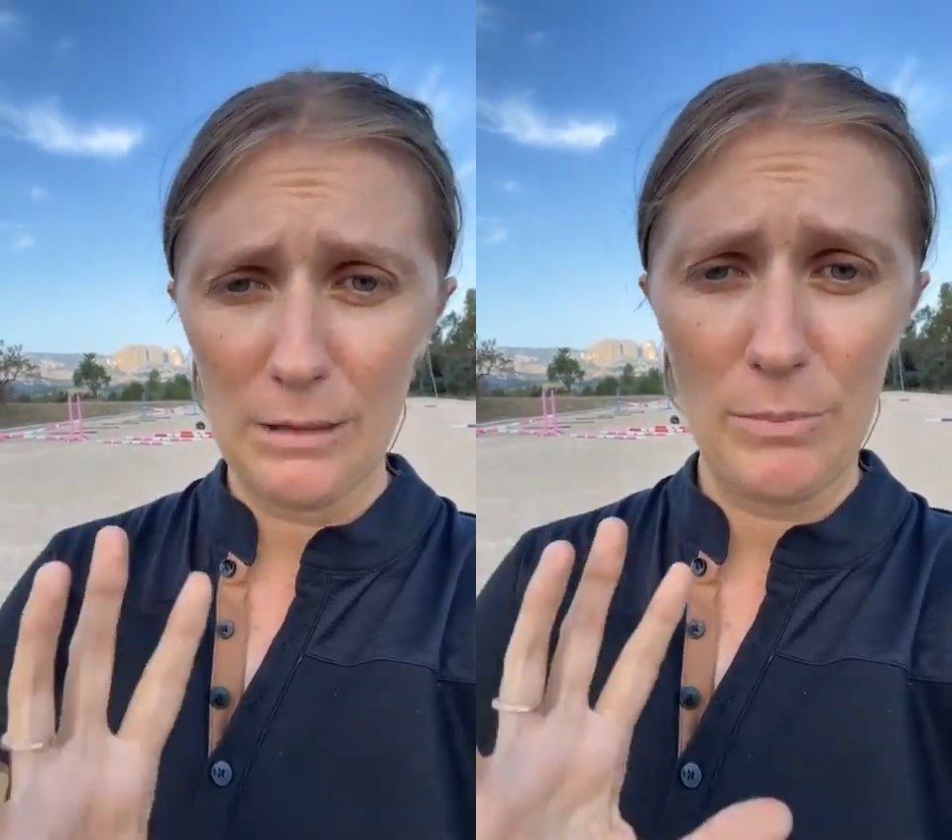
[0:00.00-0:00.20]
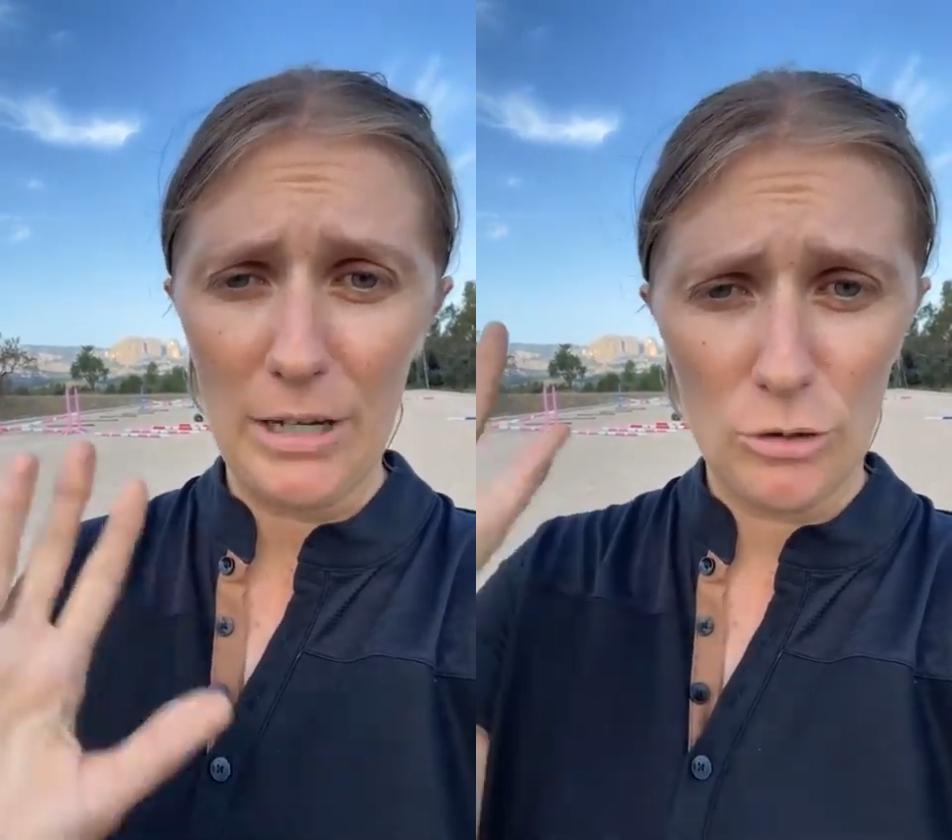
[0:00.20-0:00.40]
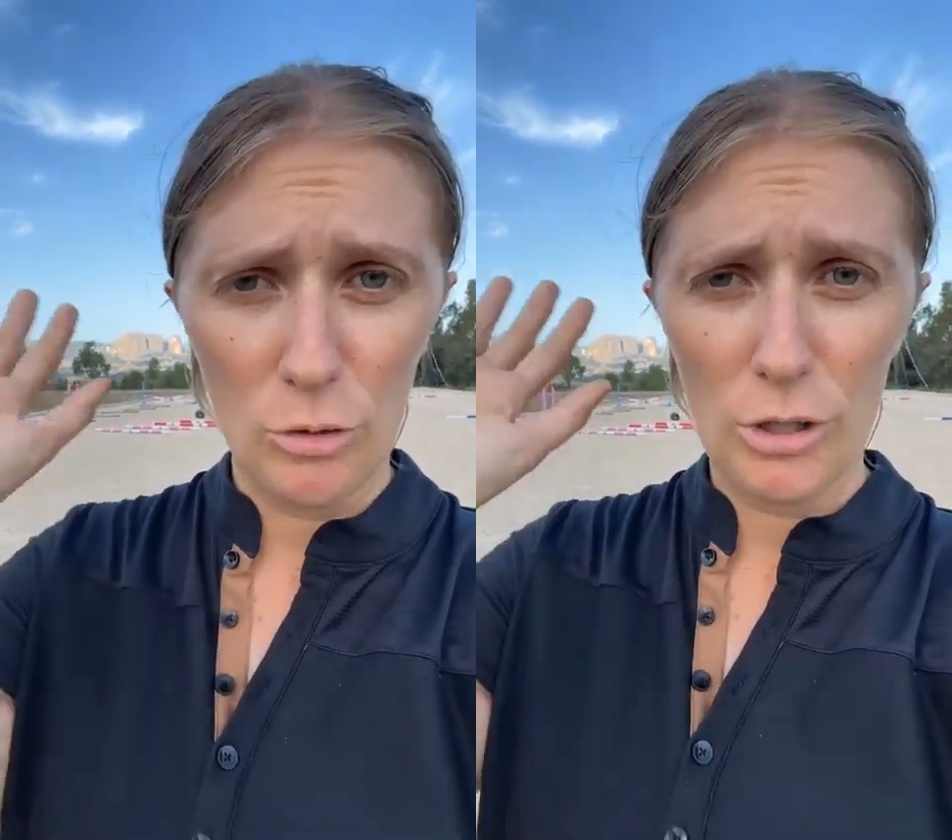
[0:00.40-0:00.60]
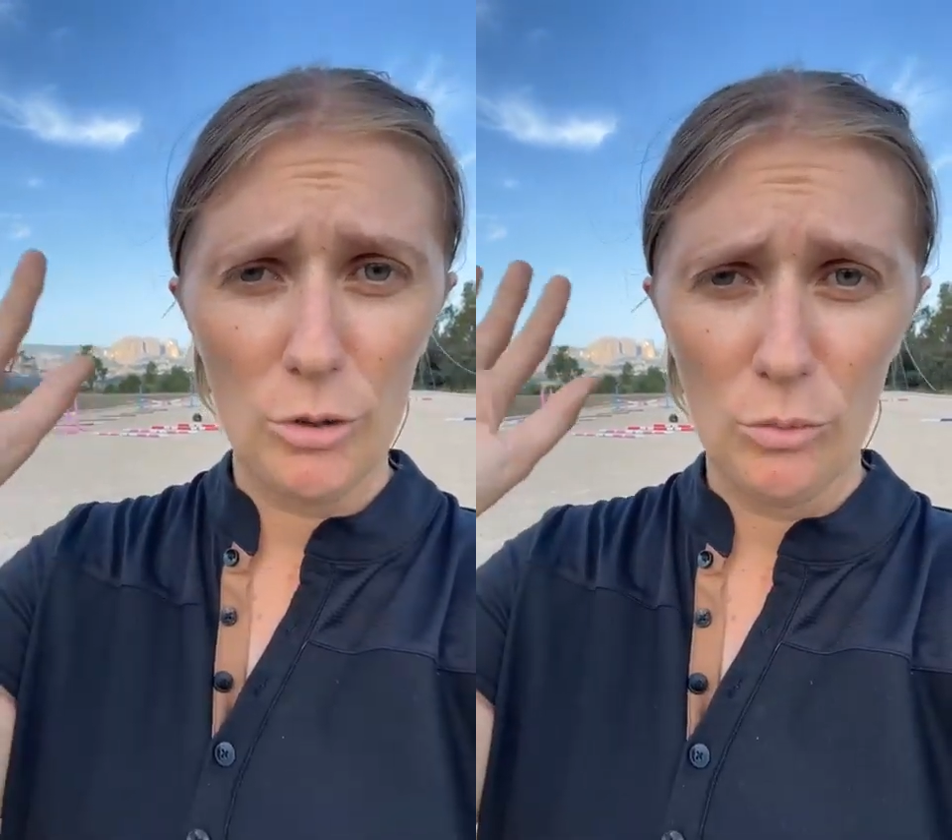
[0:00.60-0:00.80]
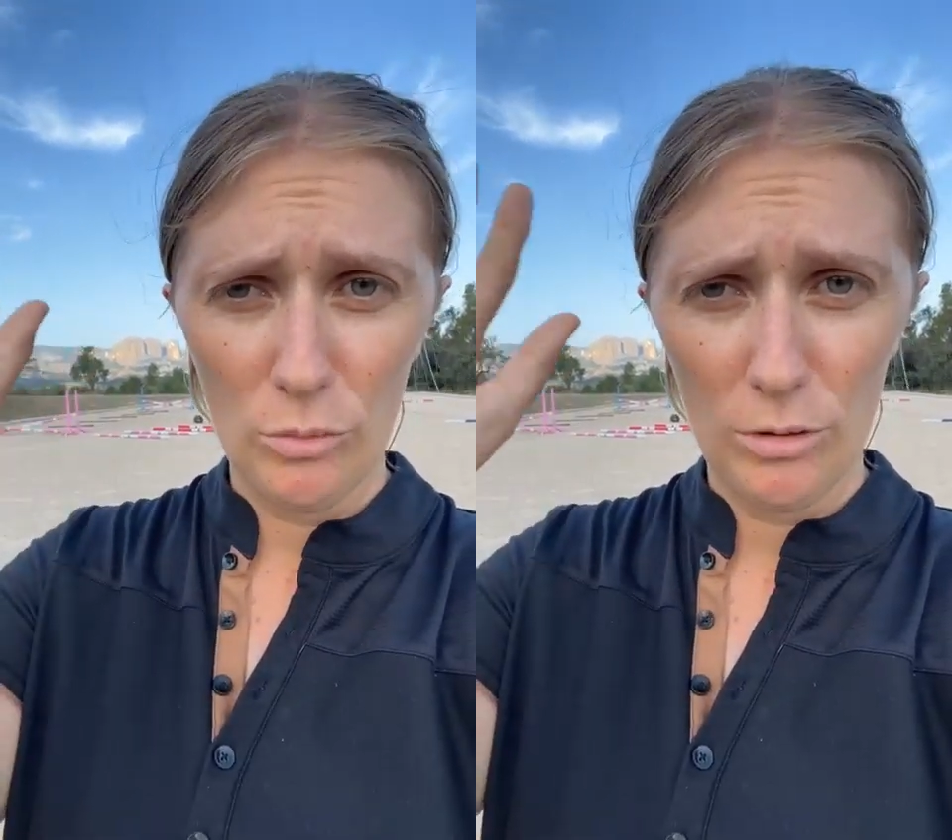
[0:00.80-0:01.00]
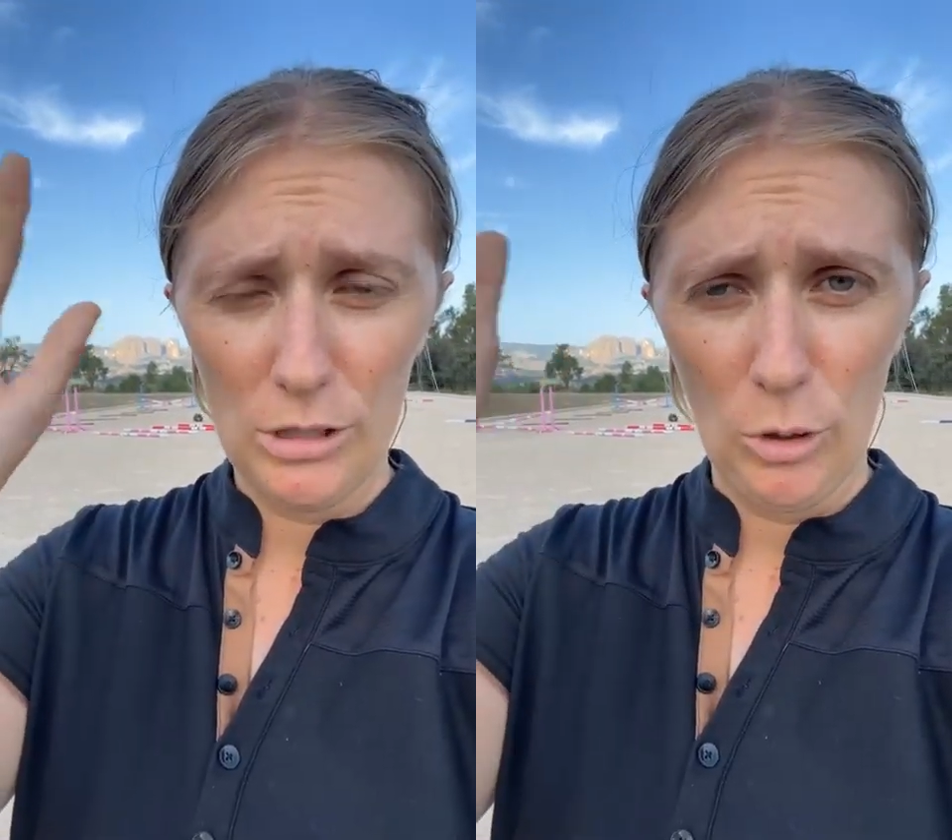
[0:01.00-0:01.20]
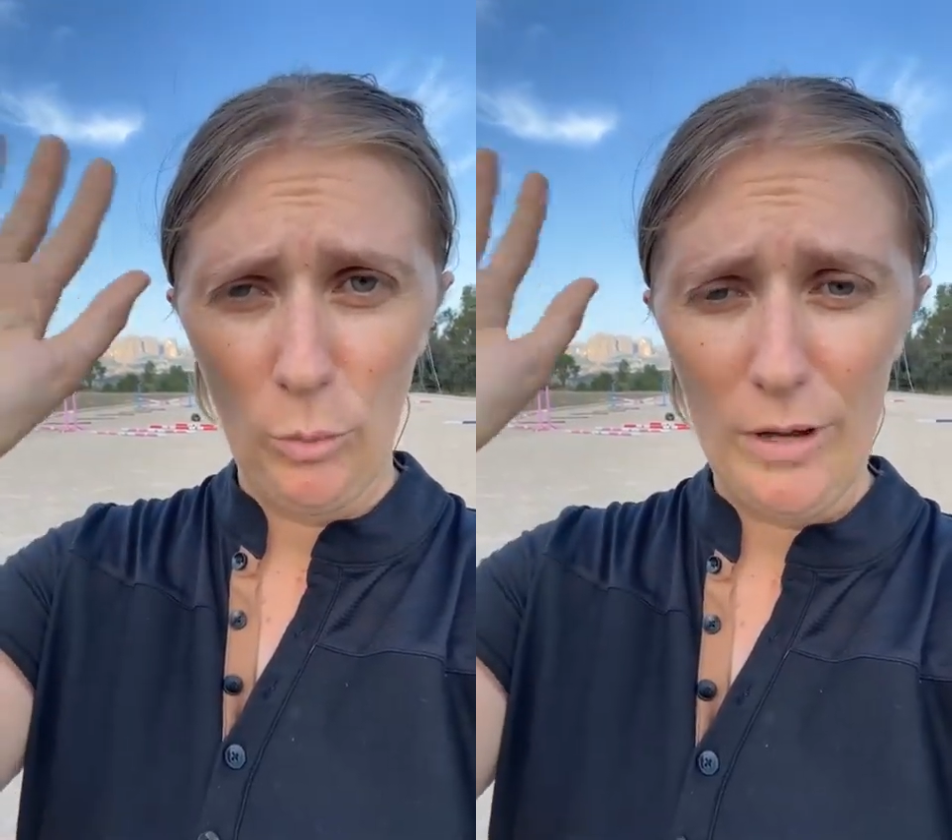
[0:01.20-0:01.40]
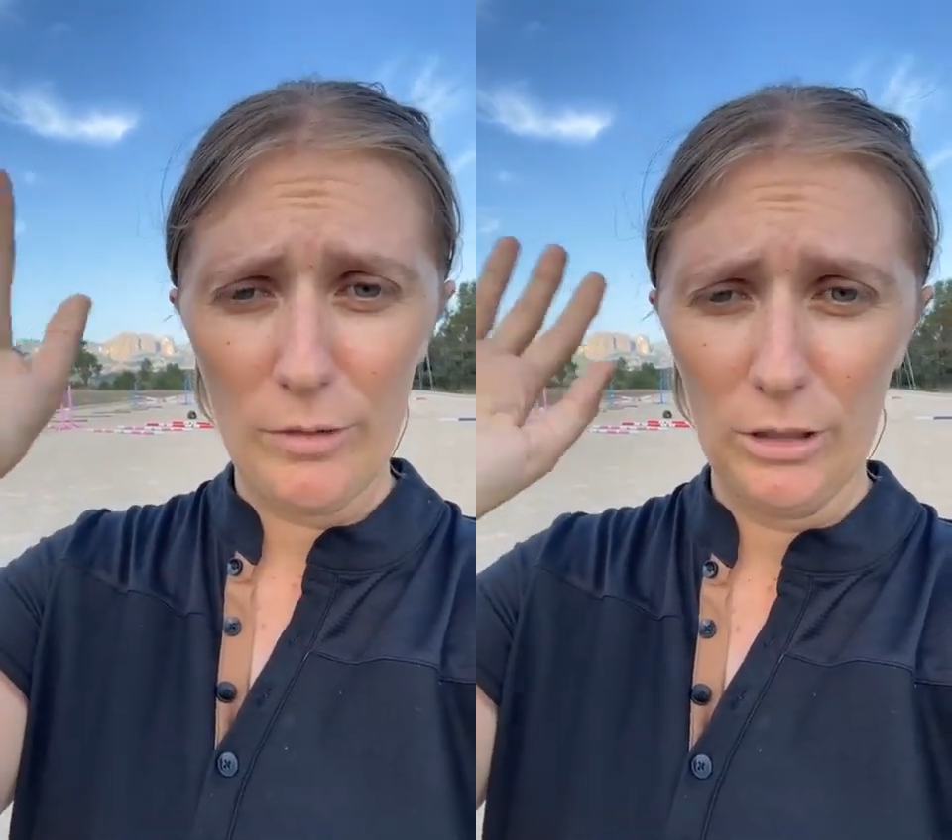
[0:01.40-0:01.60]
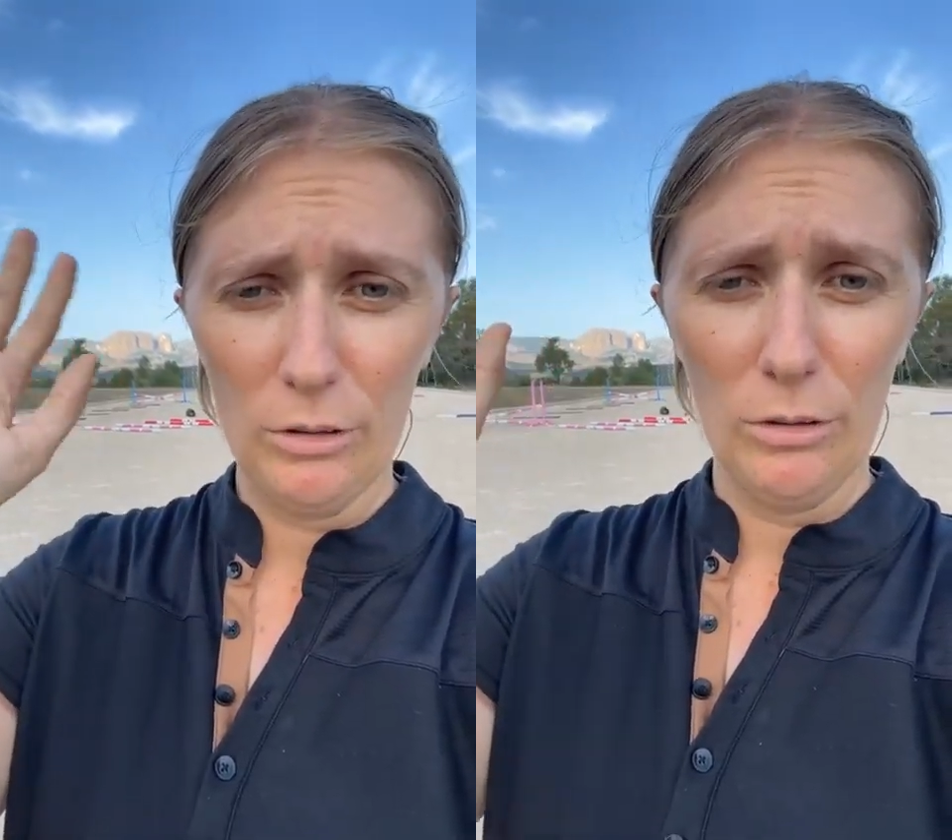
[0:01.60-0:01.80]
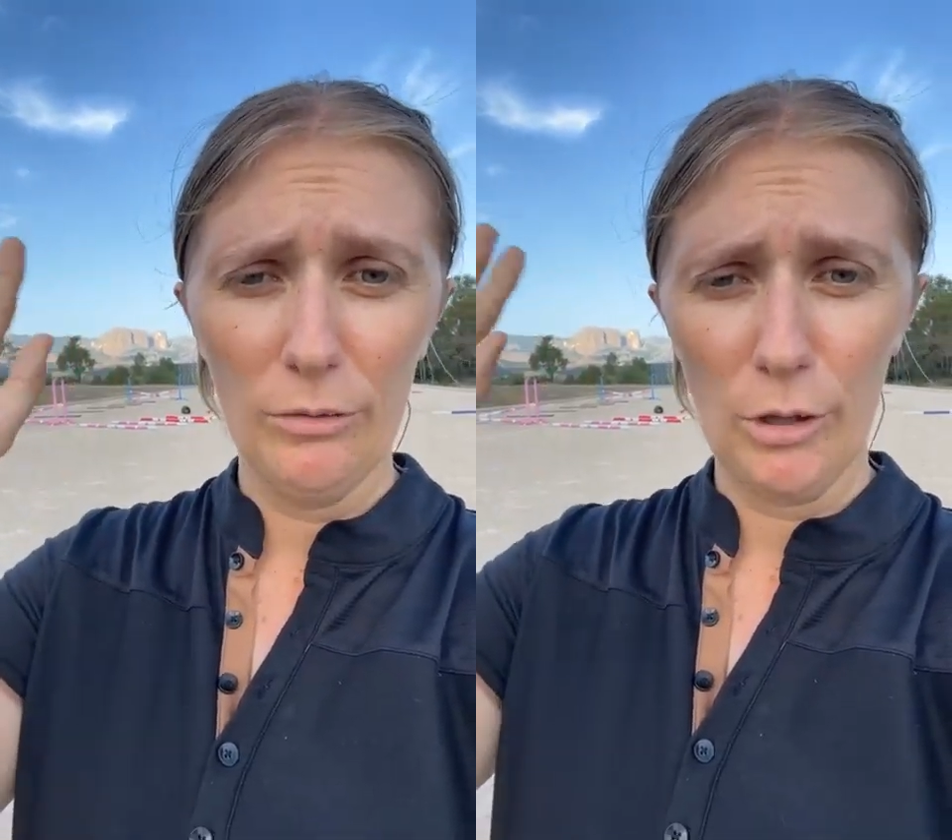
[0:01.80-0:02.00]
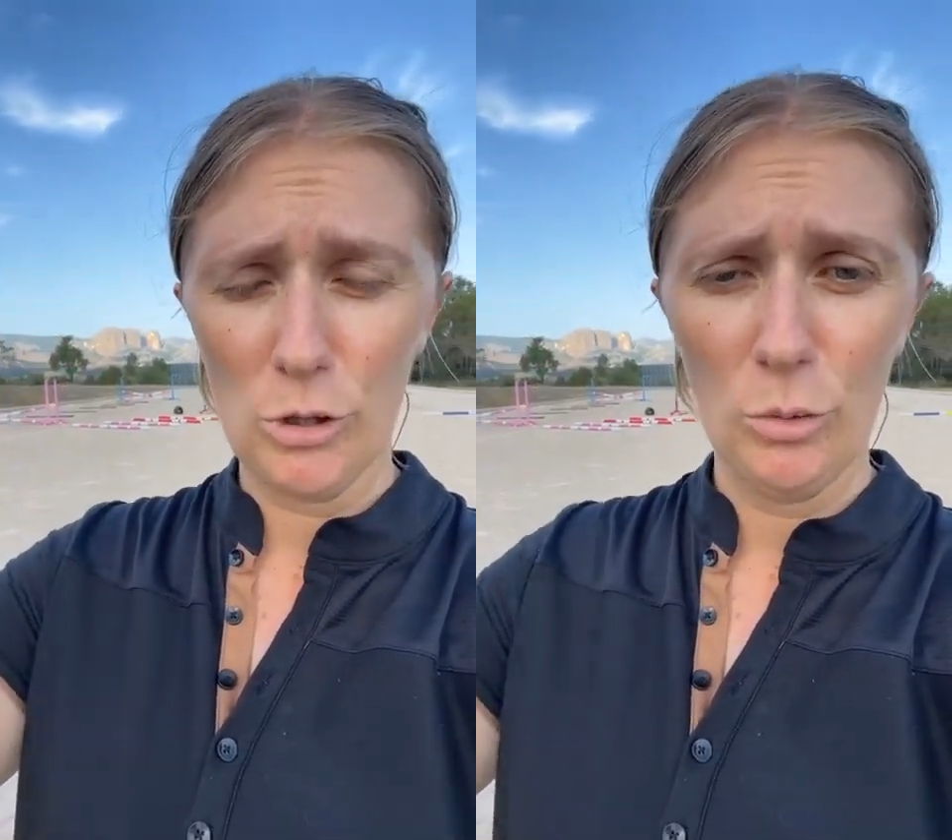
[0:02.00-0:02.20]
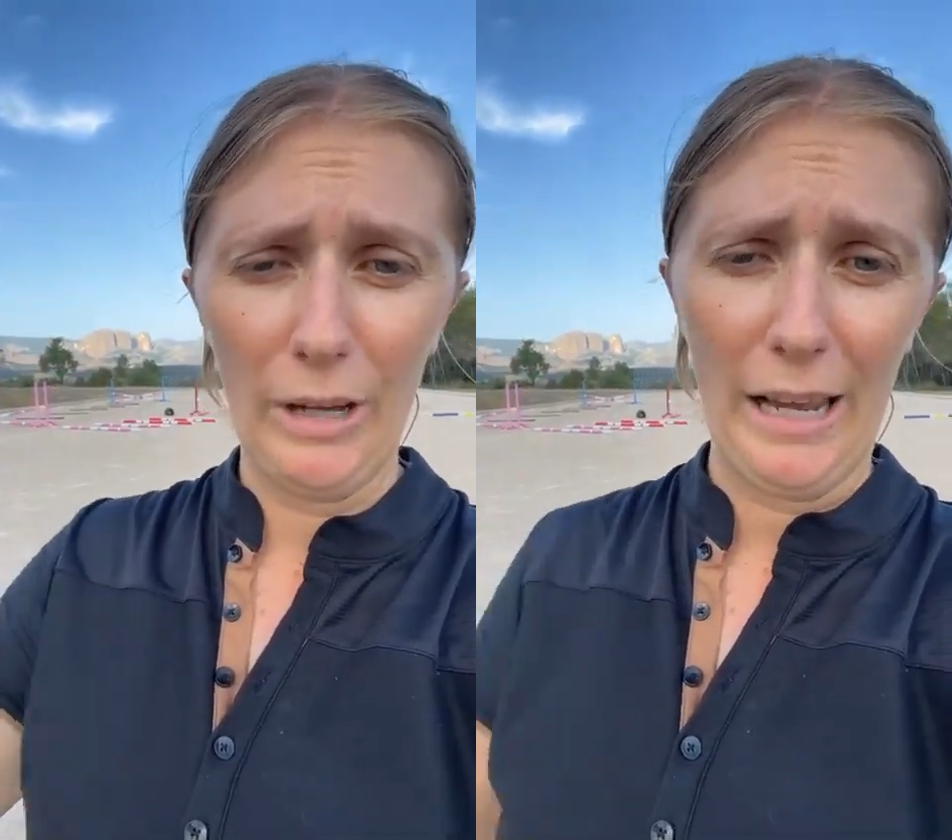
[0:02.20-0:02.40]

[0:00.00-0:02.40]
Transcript: like, make sure you know, wave your little virtual